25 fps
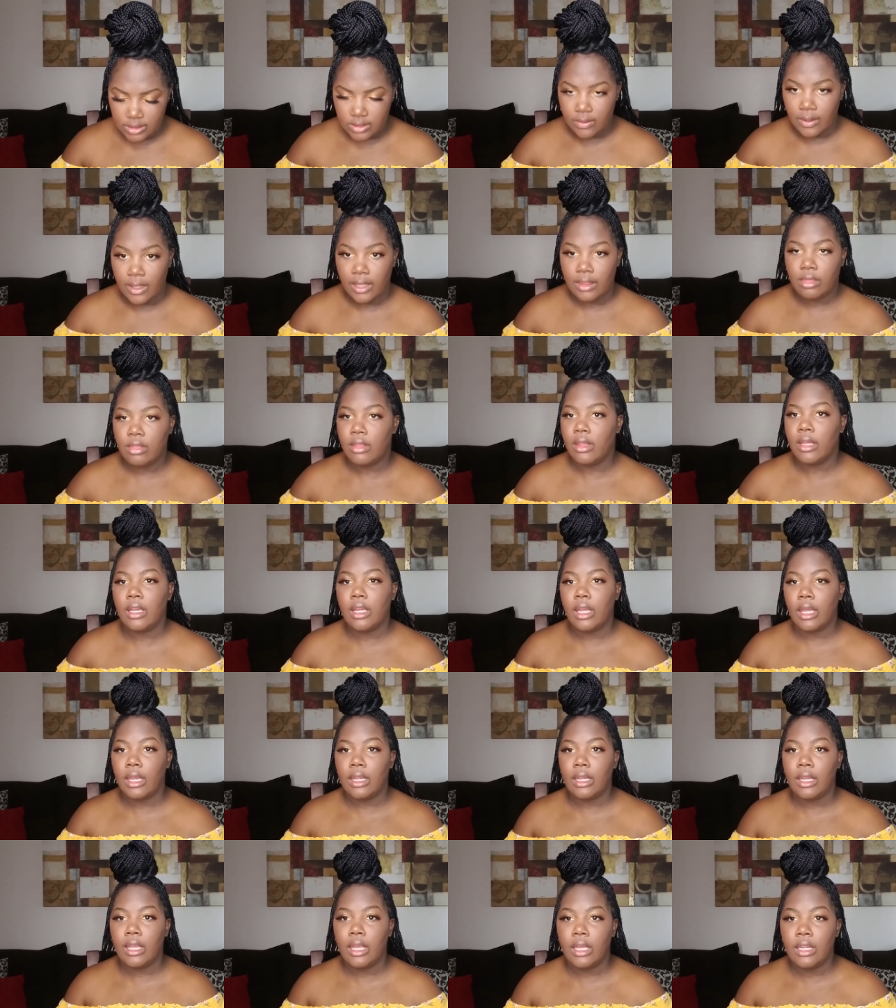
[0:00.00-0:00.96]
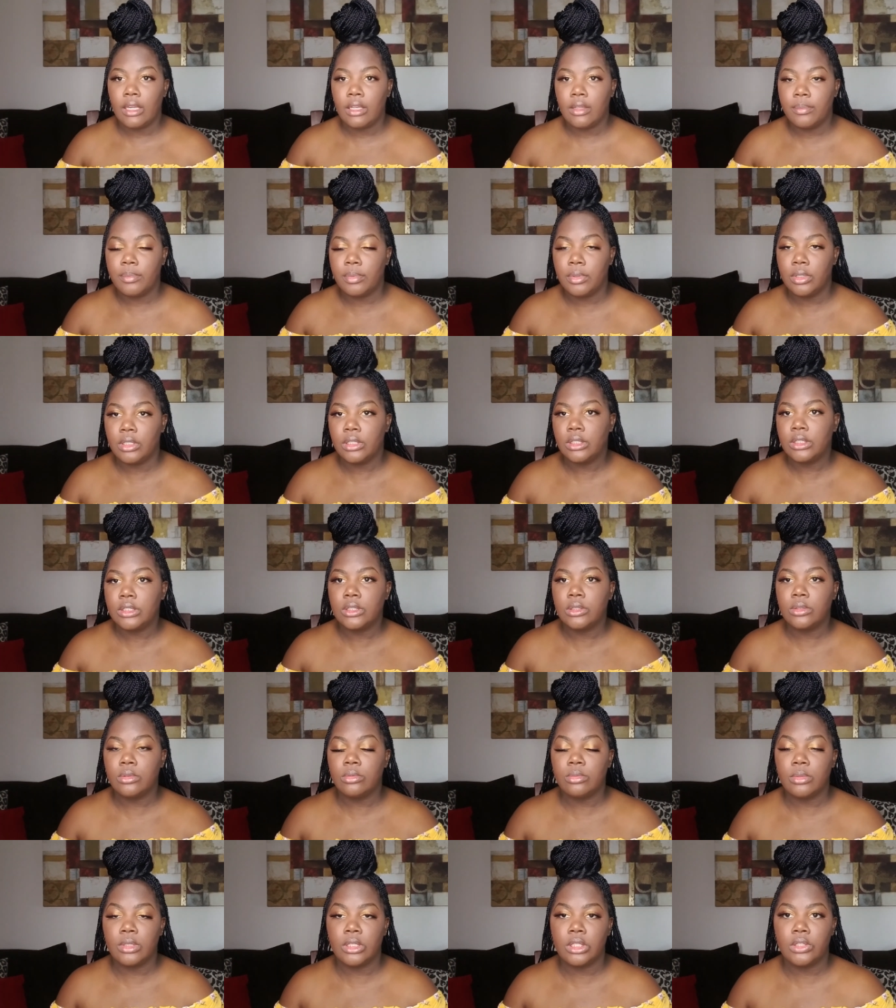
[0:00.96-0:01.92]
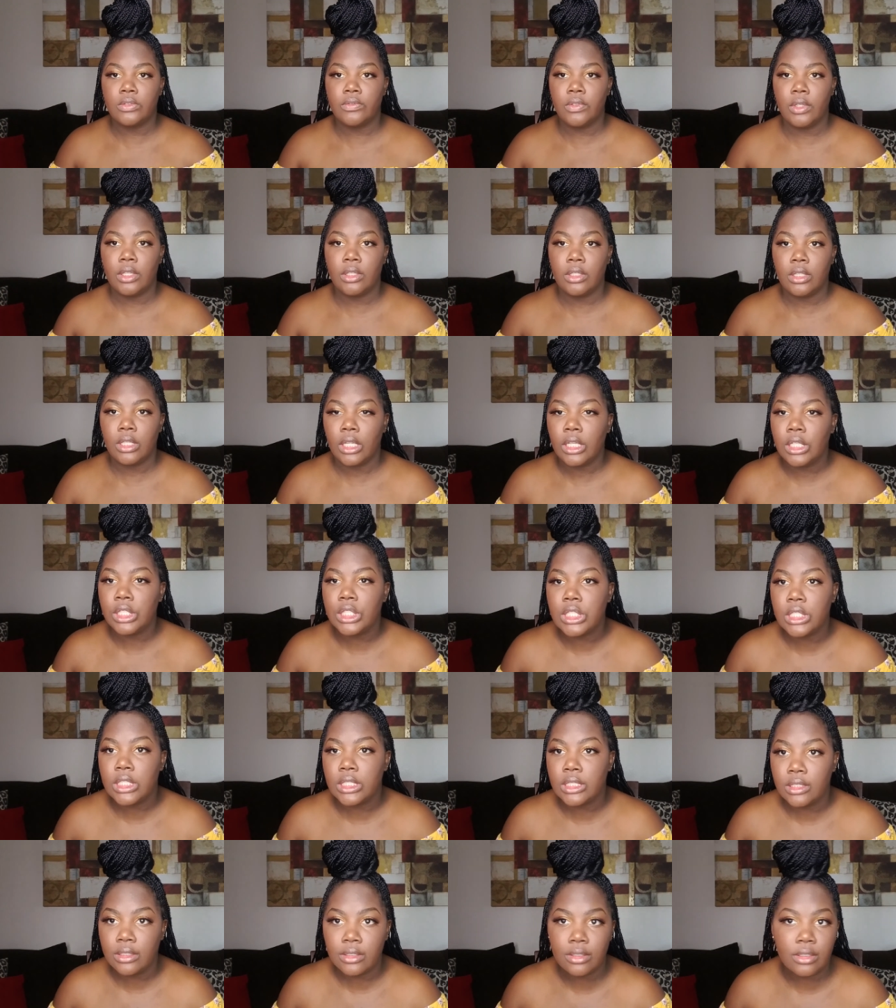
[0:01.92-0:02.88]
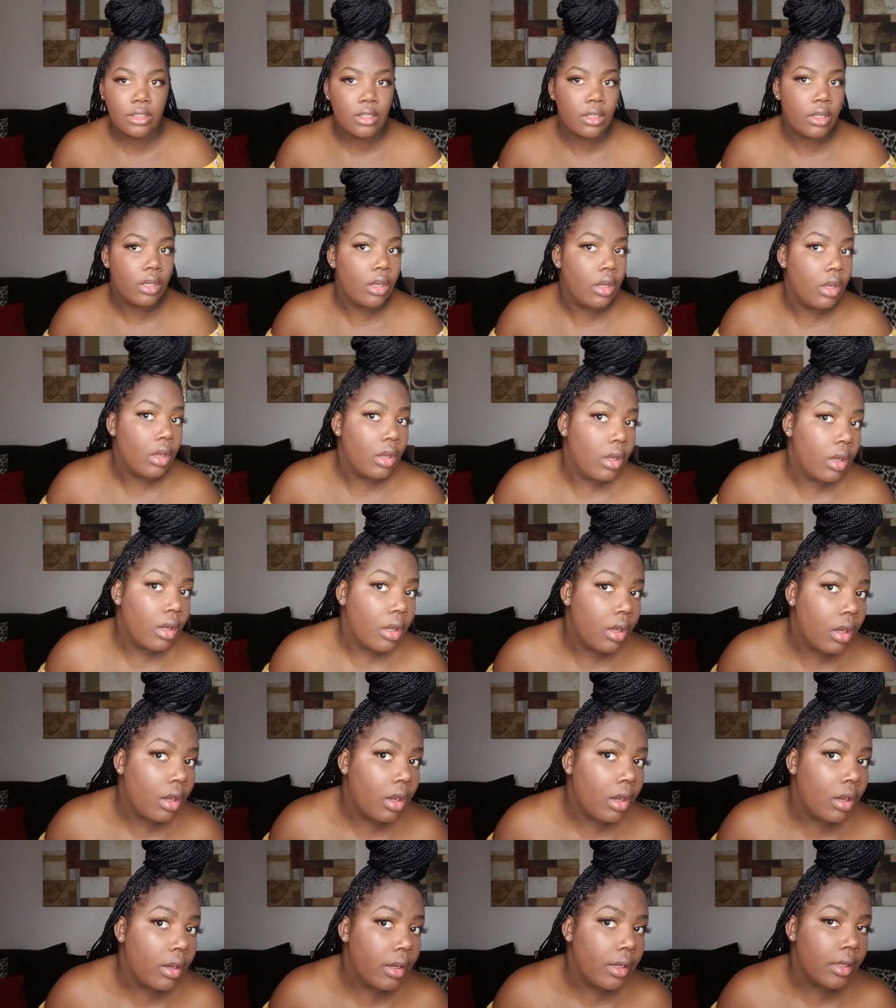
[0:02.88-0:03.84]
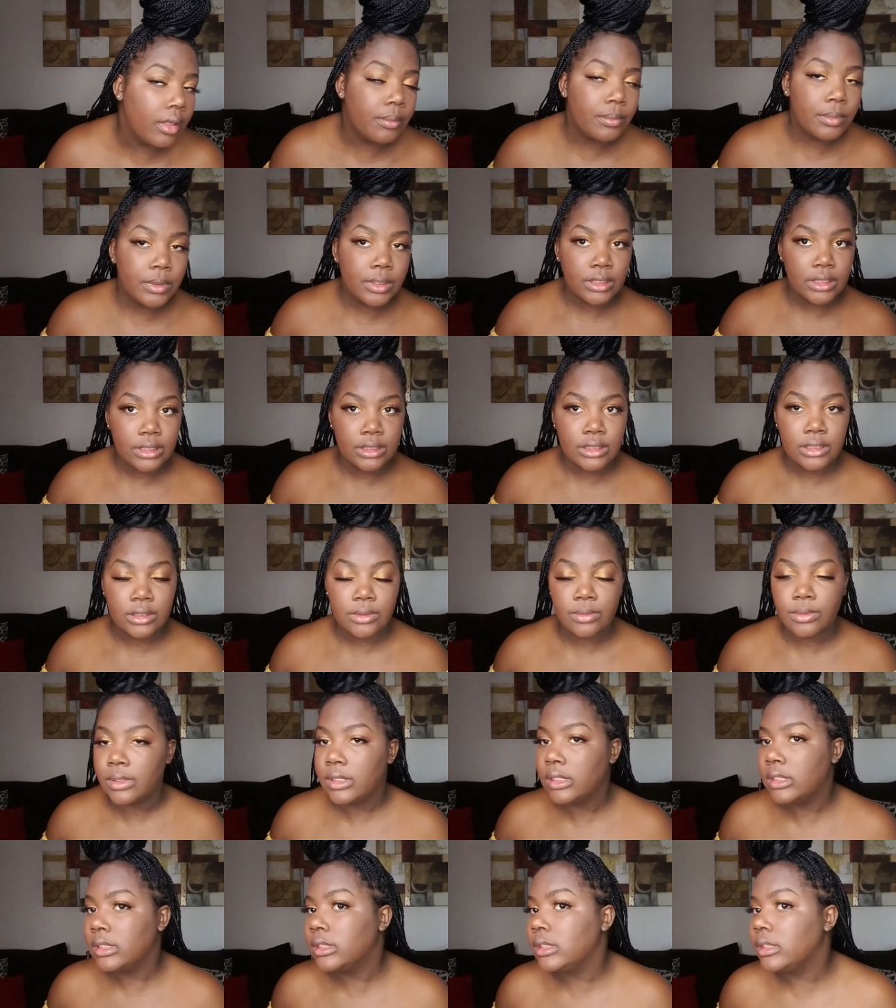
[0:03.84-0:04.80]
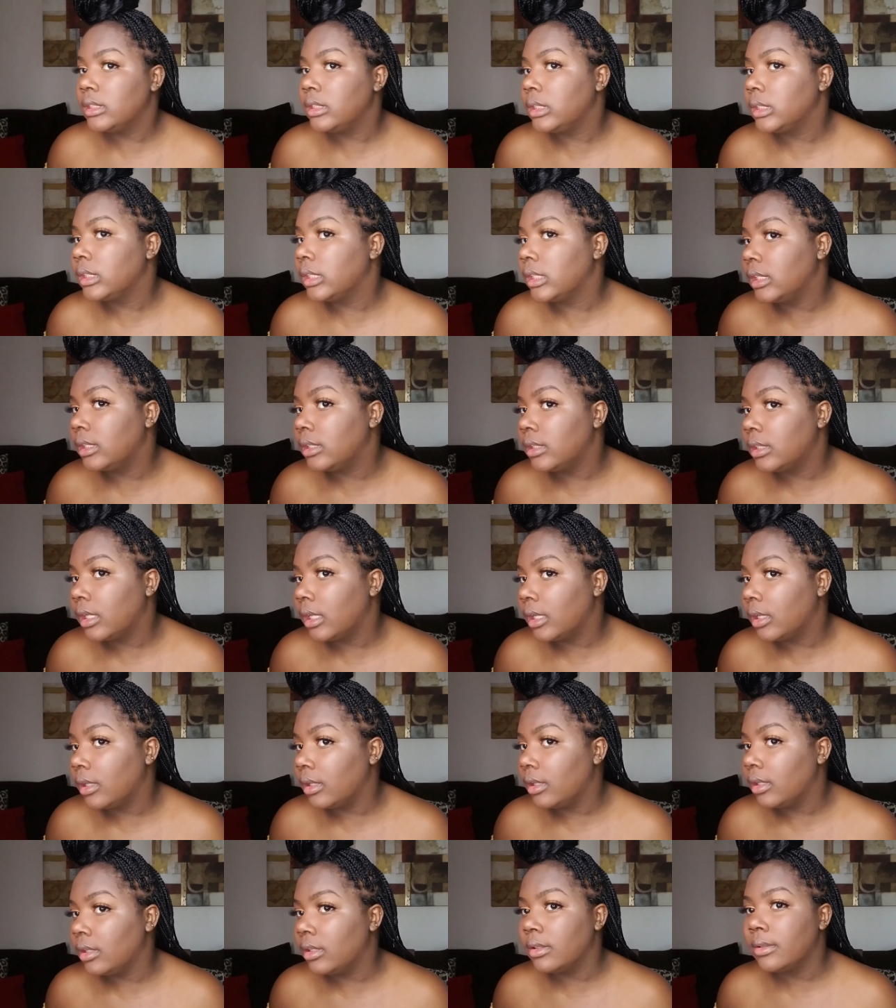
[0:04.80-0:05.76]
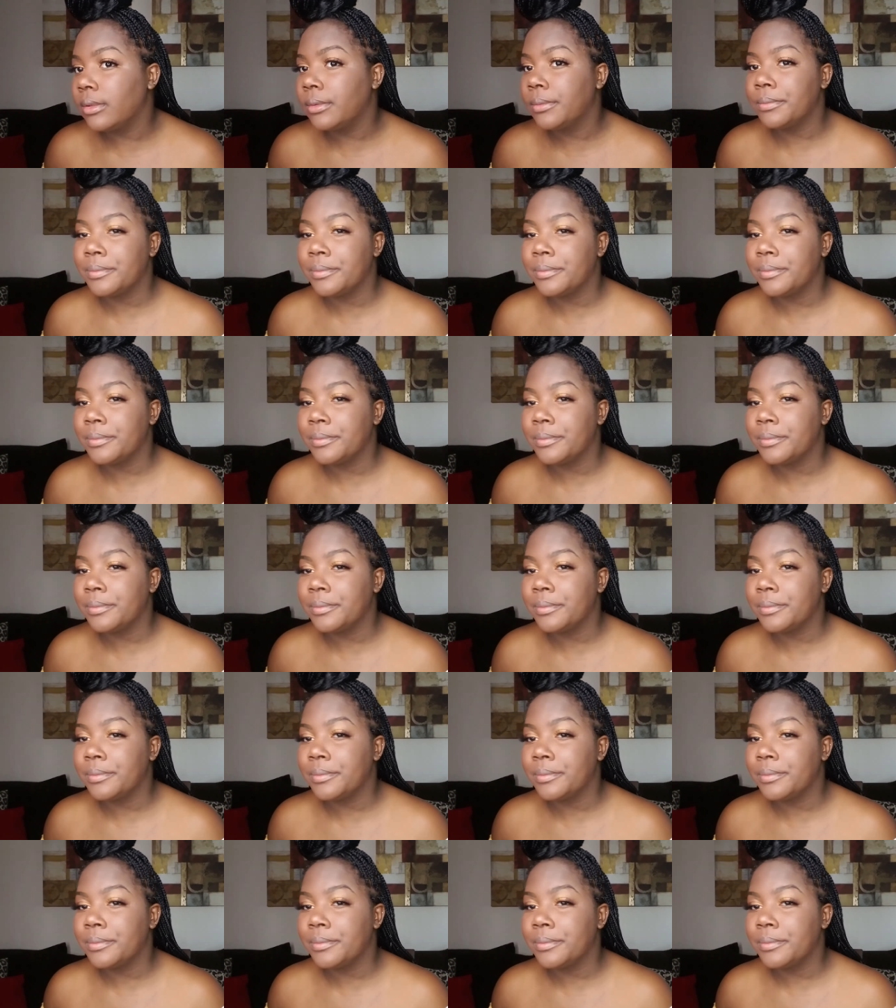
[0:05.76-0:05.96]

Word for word: I think I kind of put too much foundation on, but this is what it's looking like.